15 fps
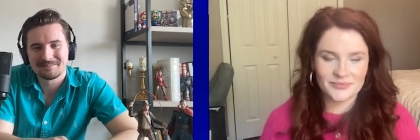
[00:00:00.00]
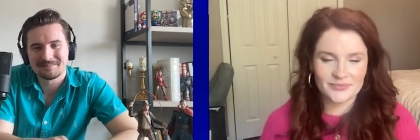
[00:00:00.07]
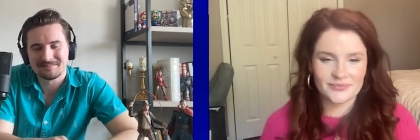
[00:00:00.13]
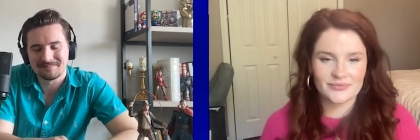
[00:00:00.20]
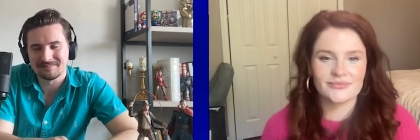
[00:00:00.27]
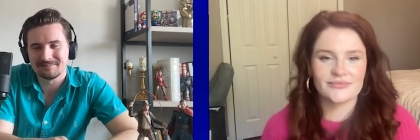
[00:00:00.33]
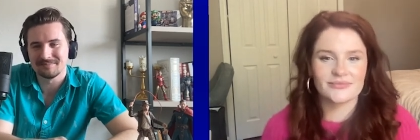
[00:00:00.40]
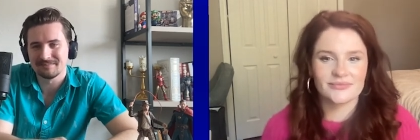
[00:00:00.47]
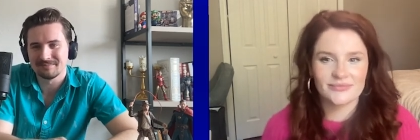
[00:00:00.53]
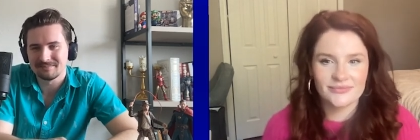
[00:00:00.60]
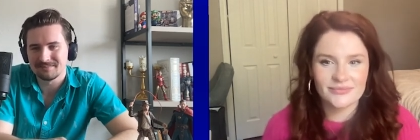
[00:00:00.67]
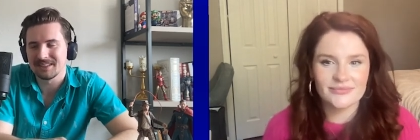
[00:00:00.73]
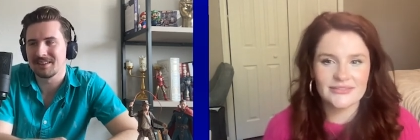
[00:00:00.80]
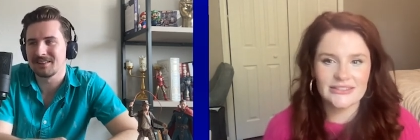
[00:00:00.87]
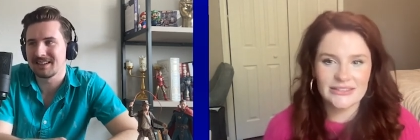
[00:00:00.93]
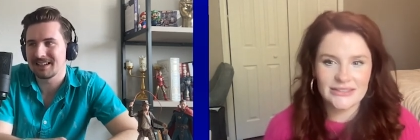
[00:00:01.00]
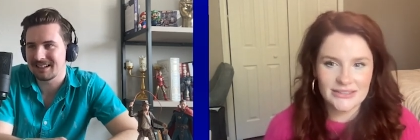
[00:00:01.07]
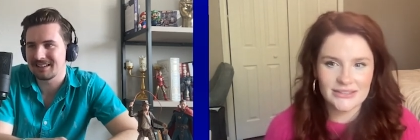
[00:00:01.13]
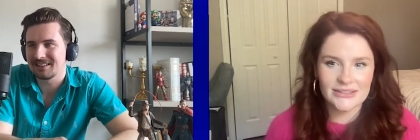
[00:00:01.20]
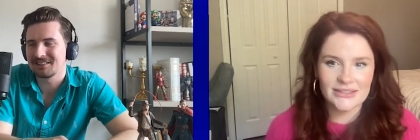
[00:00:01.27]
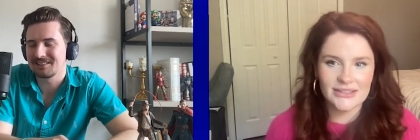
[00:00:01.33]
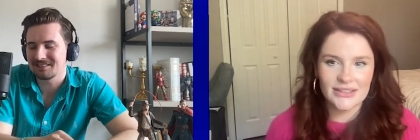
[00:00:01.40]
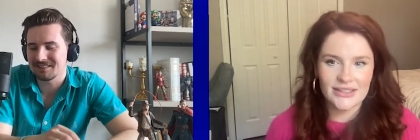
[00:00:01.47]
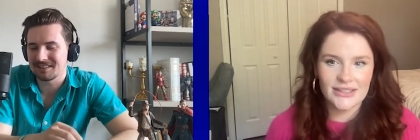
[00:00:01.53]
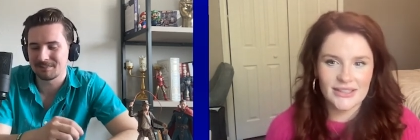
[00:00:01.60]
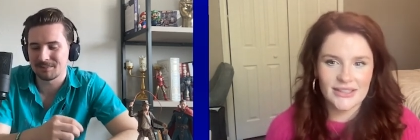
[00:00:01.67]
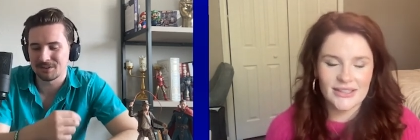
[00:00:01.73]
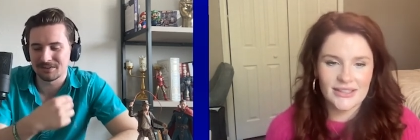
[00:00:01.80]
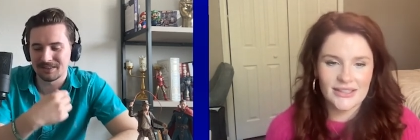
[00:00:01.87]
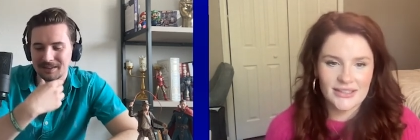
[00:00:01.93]
Speaker 1: Mm-hmm. Oh yeah, that's a
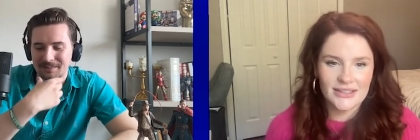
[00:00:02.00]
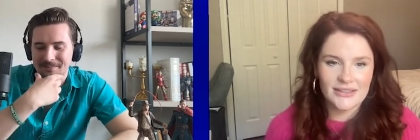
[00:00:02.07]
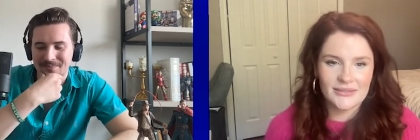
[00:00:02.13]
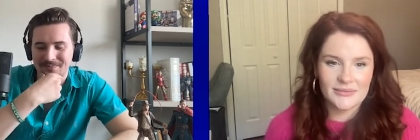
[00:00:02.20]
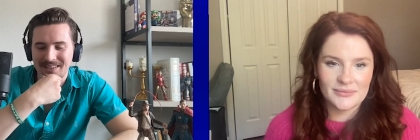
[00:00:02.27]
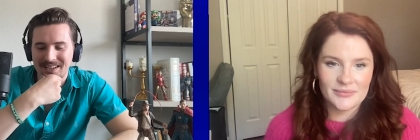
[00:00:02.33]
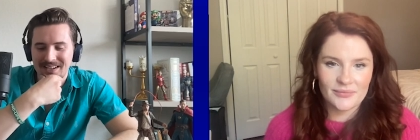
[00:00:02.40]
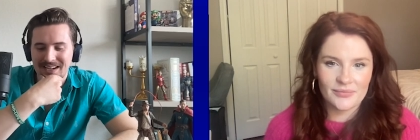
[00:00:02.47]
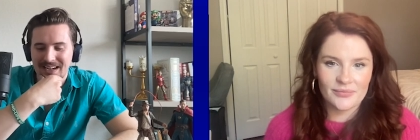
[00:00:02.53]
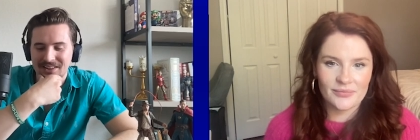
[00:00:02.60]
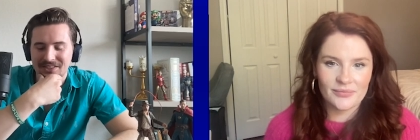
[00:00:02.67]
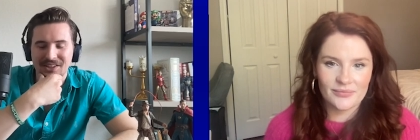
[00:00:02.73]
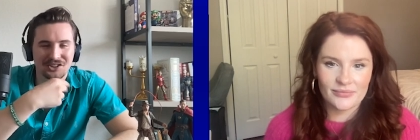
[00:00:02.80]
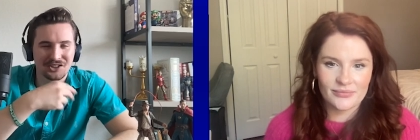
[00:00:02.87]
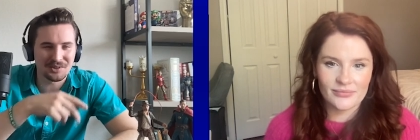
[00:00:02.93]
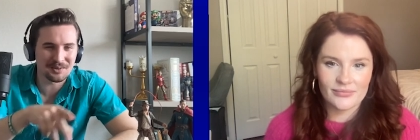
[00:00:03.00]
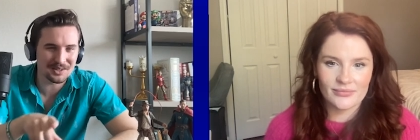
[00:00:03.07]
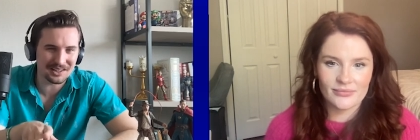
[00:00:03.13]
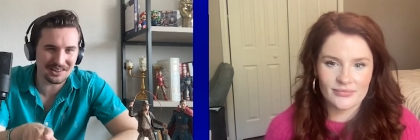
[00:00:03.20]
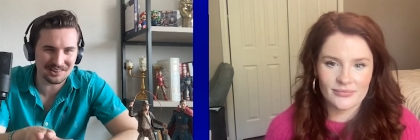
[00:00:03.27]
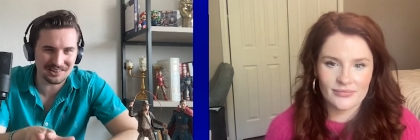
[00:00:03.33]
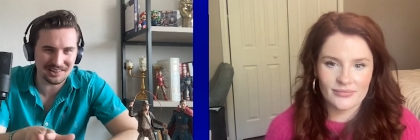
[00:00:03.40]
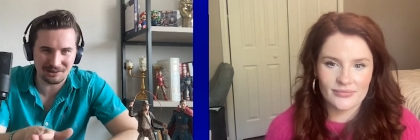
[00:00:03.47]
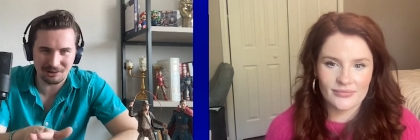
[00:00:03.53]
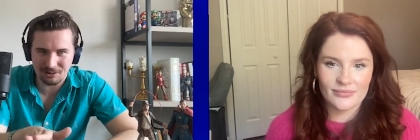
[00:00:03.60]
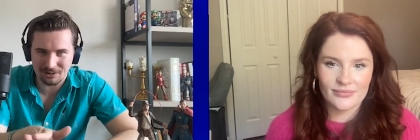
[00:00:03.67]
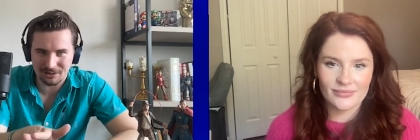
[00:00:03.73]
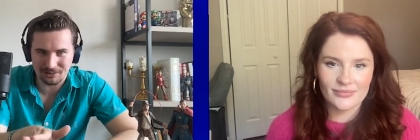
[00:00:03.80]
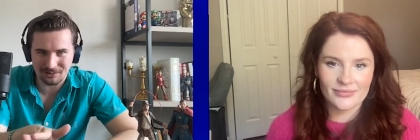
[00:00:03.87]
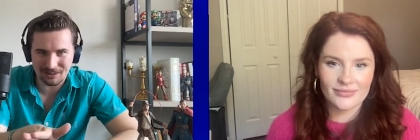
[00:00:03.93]
great movie. I thought you were going to say
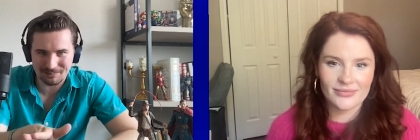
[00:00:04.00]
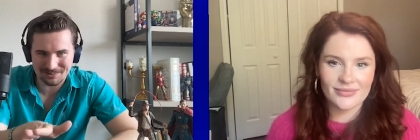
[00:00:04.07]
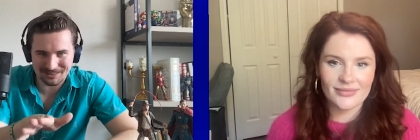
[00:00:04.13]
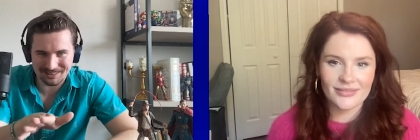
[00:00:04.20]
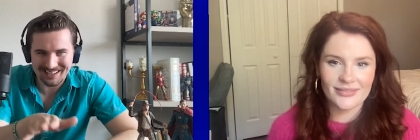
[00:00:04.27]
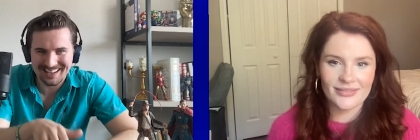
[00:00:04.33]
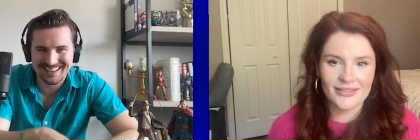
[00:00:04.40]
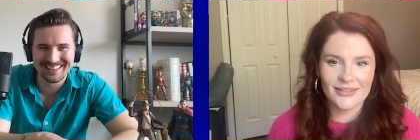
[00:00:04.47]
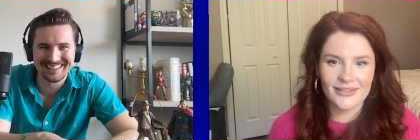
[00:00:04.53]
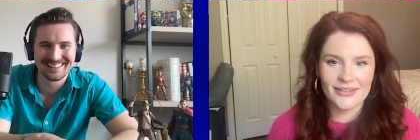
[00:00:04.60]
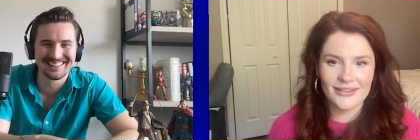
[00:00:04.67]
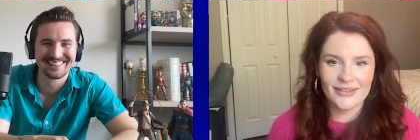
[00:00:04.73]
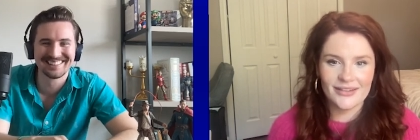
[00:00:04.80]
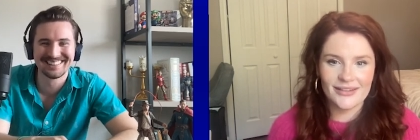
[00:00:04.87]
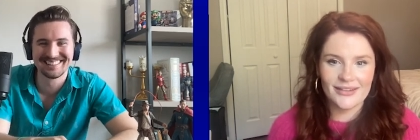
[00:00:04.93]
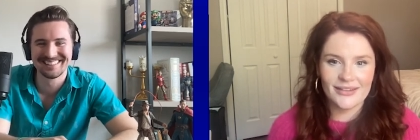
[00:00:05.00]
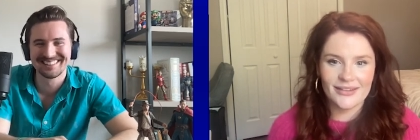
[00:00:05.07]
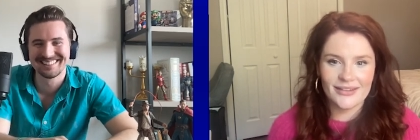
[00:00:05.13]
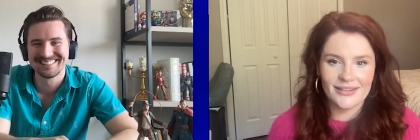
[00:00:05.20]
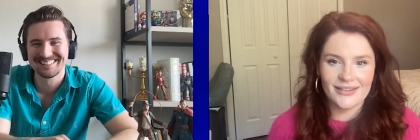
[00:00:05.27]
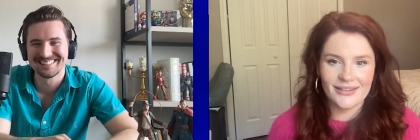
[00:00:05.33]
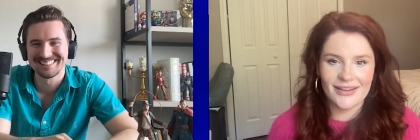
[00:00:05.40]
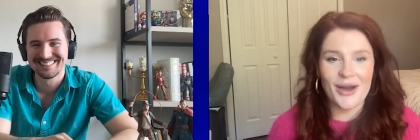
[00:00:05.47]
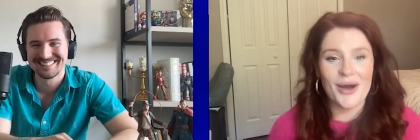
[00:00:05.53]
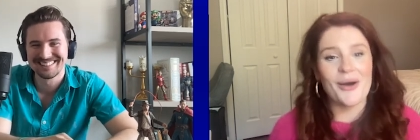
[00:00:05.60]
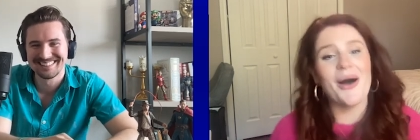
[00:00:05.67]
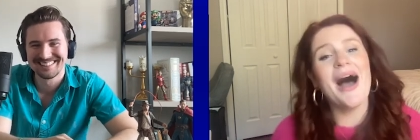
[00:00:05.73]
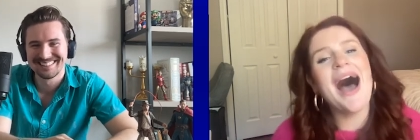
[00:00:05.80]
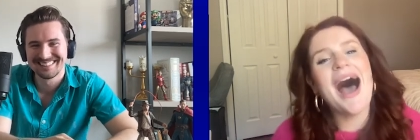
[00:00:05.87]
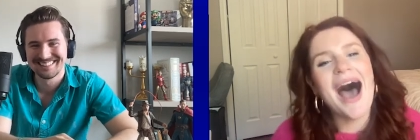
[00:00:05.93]
Girl, Interrupted.
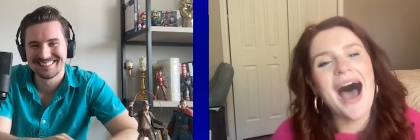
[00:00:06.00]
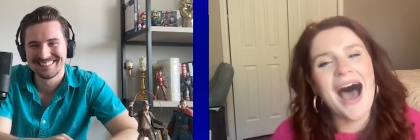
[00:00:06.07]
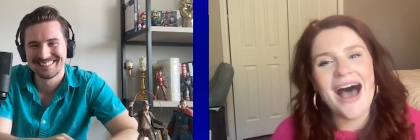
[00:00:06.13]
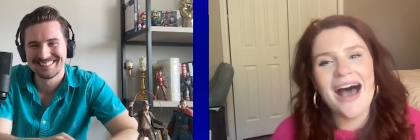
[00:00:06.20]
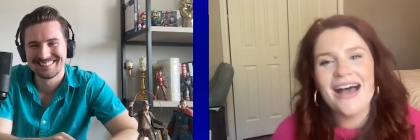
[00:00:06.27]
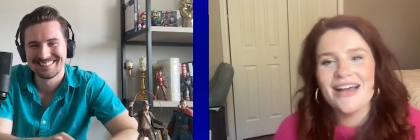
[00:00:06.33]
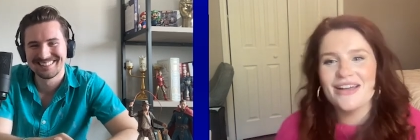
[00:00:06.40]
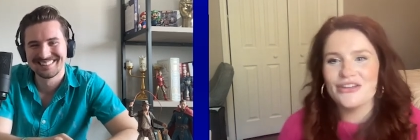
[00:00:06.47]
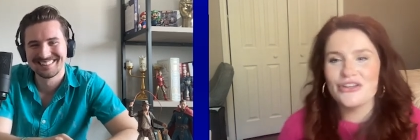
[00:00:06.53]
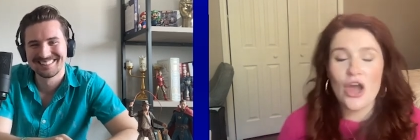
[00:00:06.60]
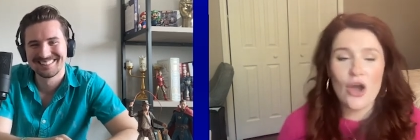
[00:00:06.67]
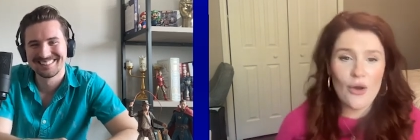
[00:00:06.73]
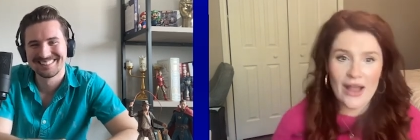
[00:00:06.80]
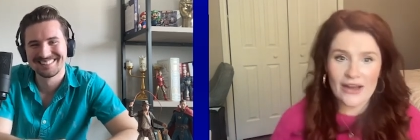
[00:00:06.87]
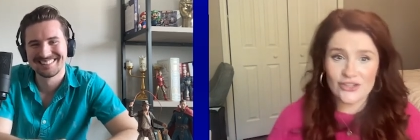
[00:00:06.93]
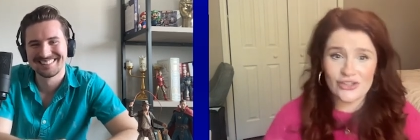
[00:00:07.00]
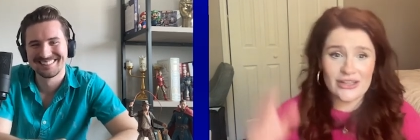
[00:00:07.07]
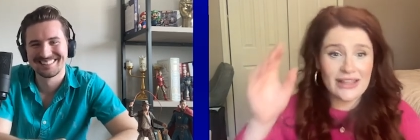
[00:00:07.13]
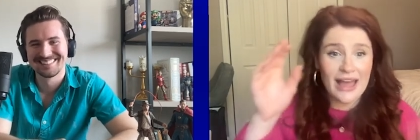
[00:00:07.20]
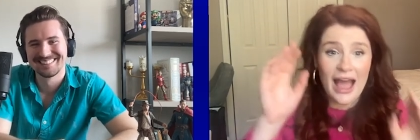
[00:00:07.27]
Speaker 2: Oh, no, actually,